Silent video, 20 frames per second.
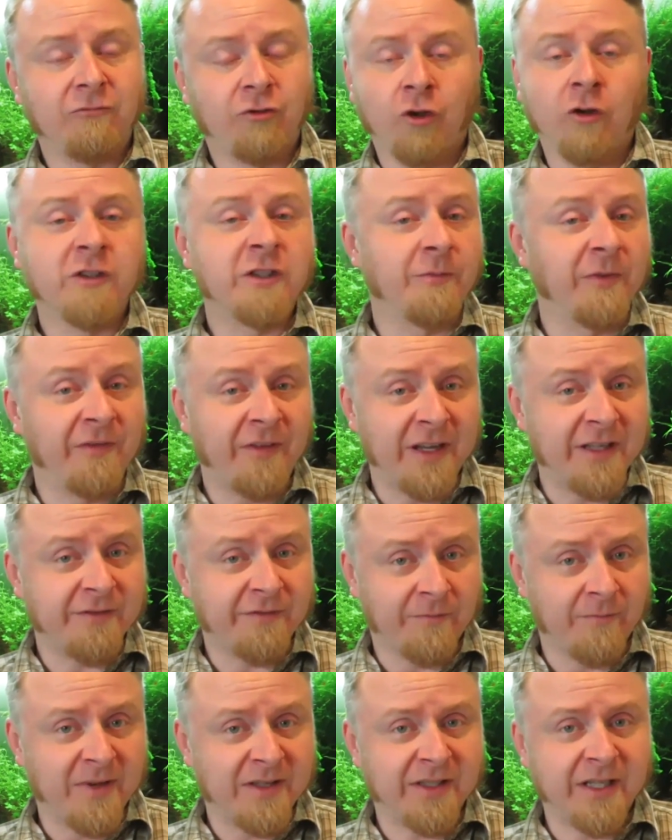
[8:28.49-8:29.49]
took some advice
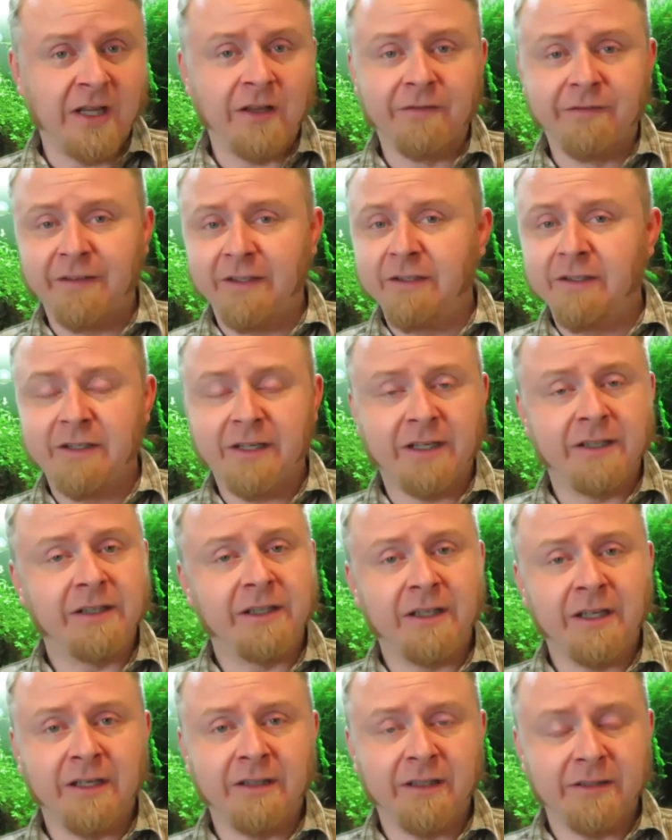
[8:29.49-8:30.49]
from myself and
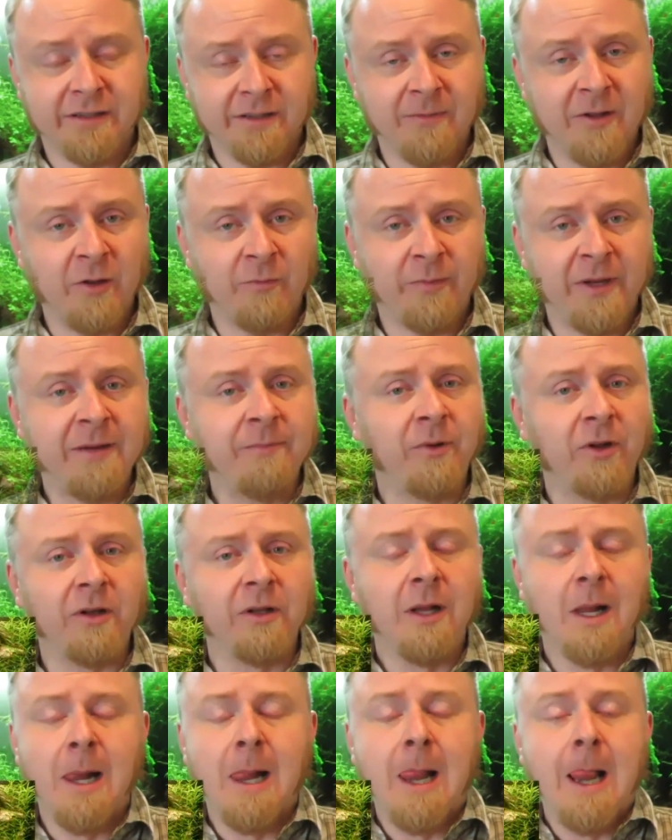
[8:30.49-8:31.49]
some other
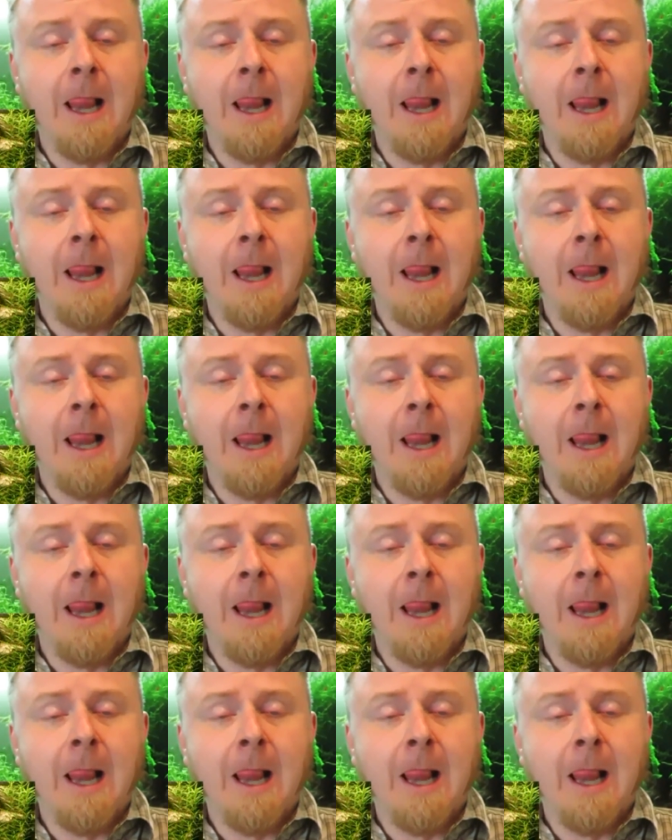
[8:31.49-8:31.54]
people,